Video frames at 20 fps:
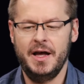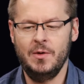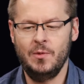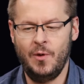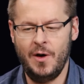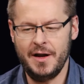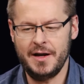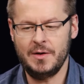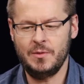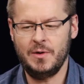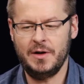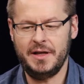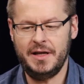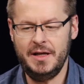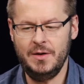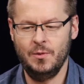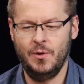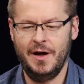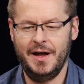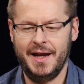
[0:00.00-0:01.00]
and wanted what
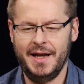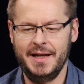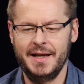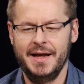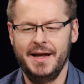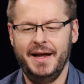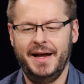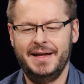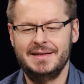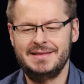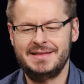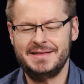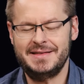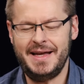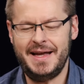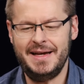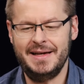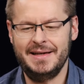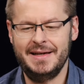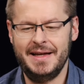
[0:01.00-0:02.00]
he wanted, and
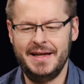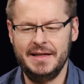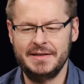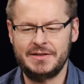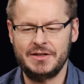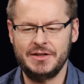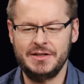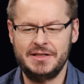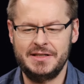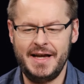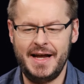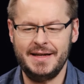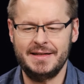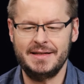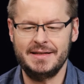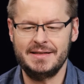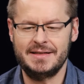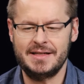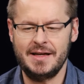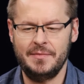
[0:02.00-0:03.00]
Satan
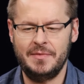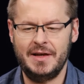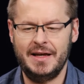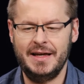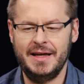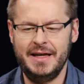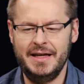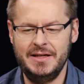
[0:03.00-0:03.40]
interjected something